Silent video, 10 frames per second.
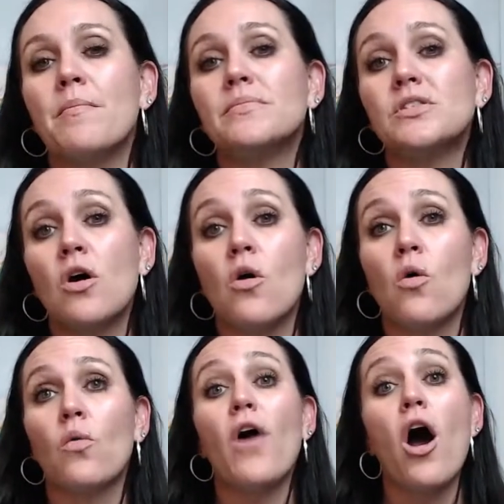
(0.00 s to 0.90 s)

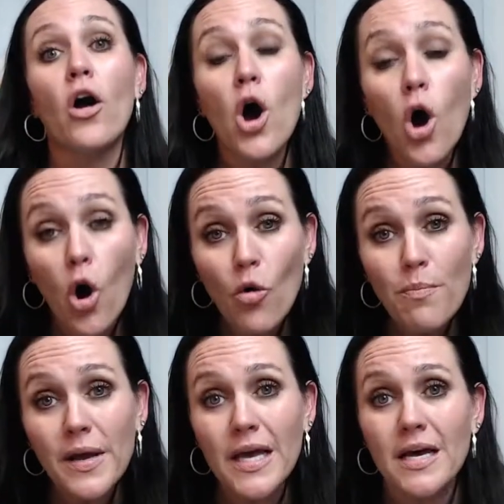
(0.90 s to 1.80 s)
So our
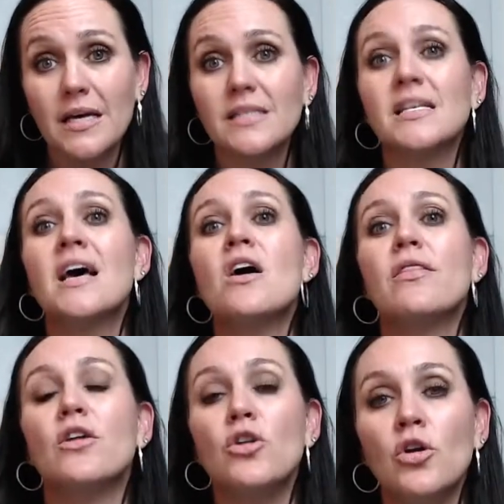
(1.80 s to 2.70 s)
hope is
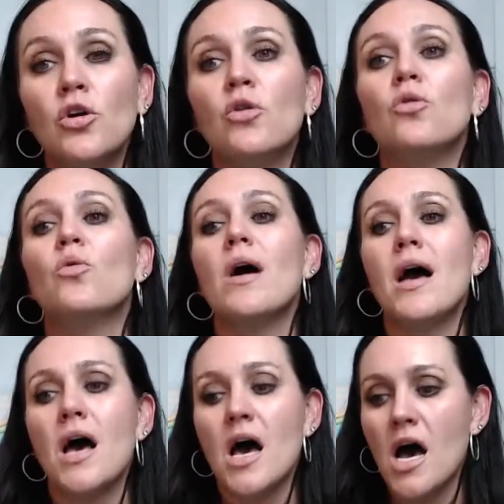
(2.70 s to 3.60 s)
the new,
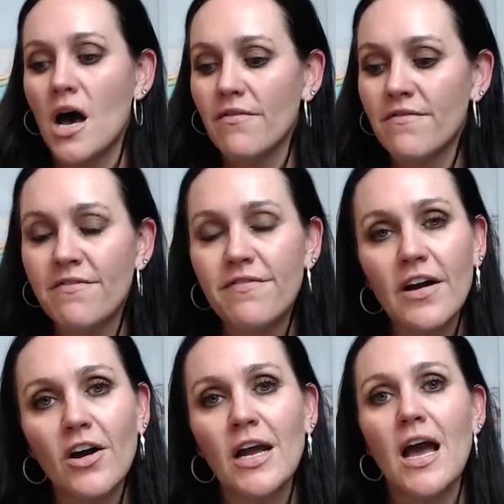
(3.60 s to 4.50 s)

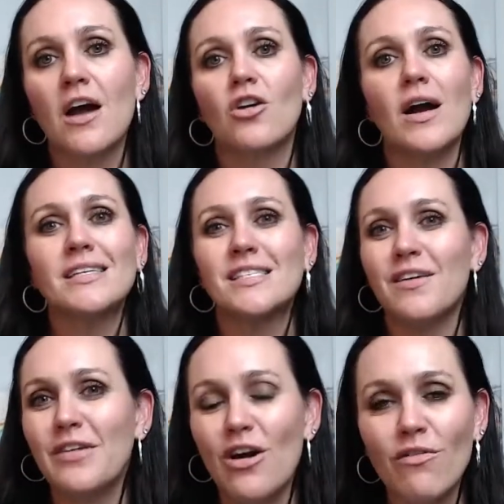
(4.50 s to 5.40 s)
very
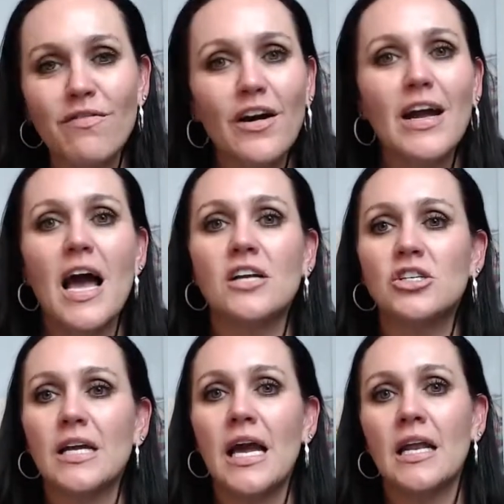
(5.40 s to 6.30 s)
aggressive, very
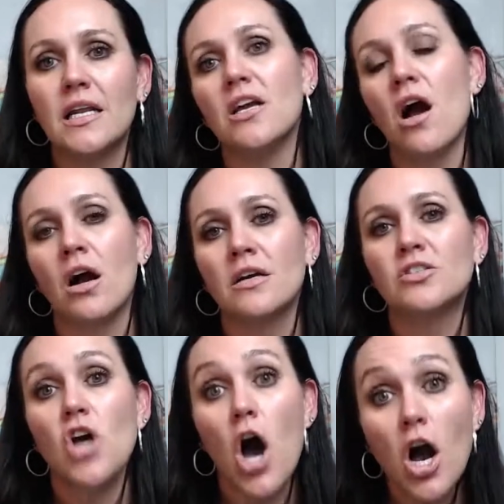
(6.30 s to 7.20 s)
educated young
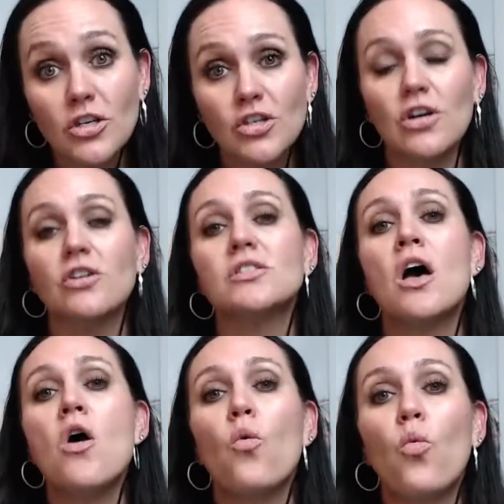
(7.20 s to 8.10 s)
doctors
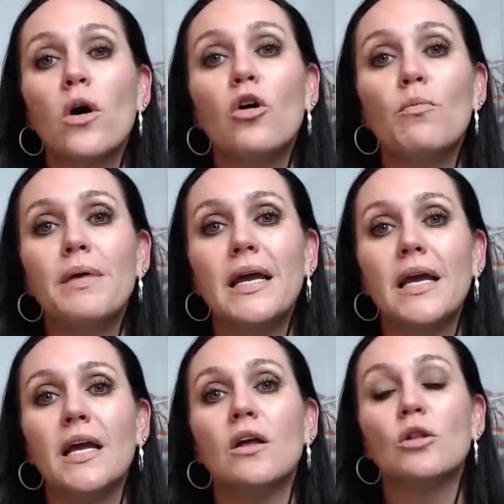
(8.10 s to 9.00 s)
will
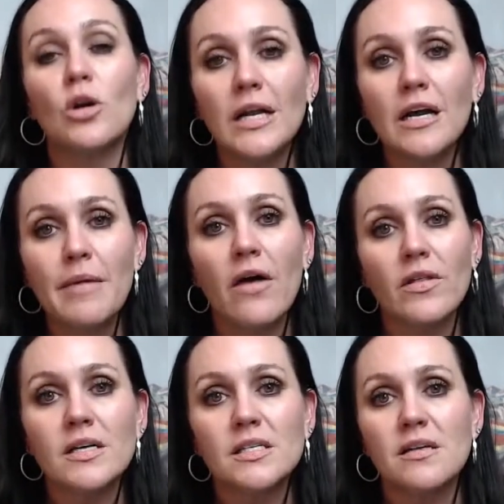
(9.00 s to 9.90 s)
be learning about
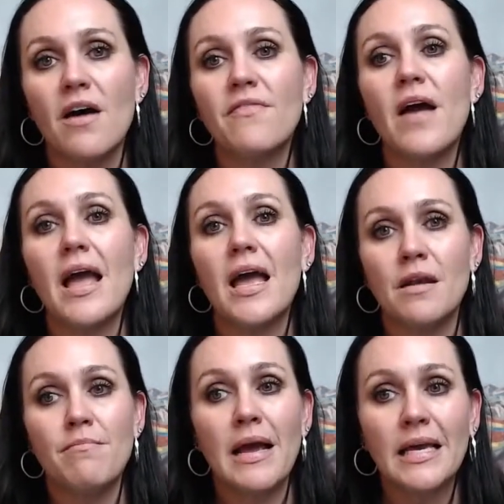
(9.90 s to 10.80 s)
this stuff
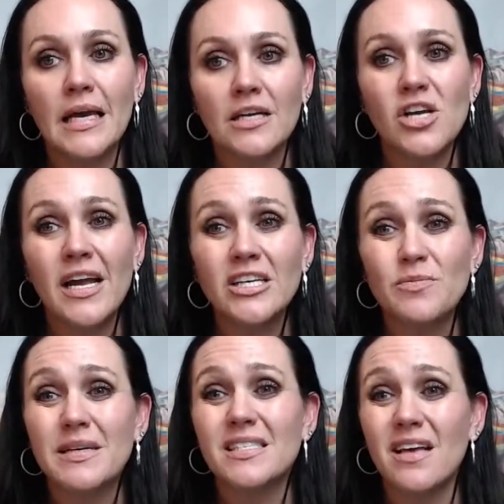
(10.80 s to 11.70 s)
and making a
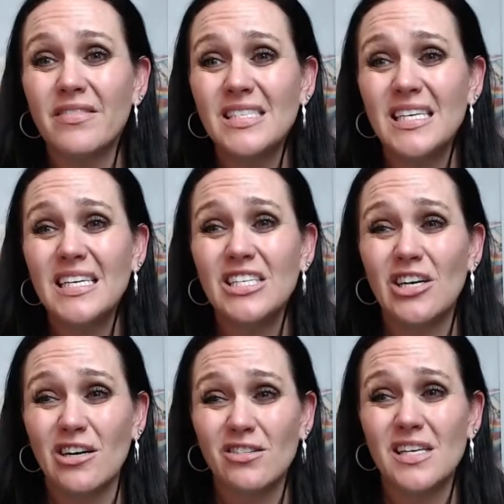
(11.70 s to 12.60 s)
change. But 17
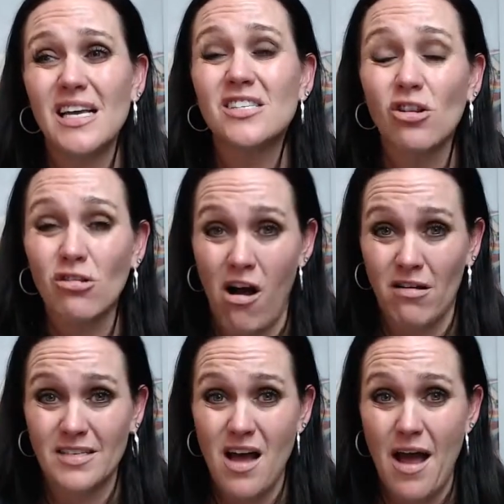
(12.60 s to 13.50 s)
years is a
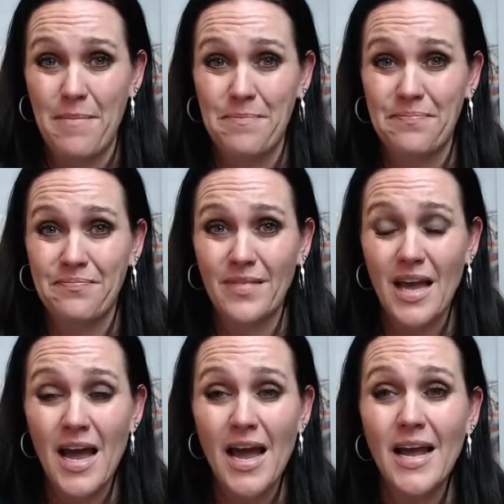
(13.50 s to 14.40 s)
long time.
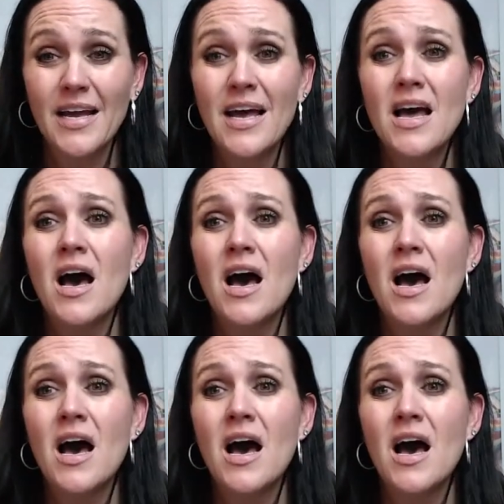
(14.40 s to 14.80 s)
Okay.